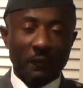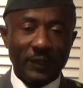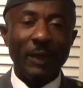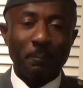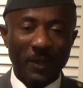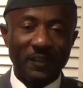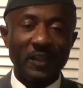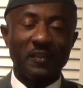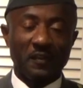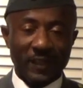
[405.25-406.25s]
if that
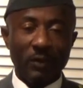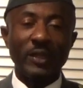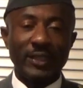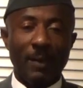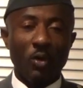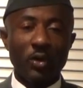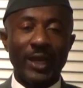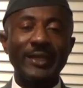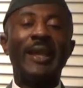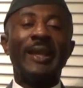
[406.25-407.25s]
person is a Southern
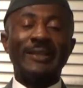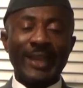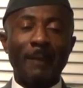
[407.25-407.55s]
Cameroonian,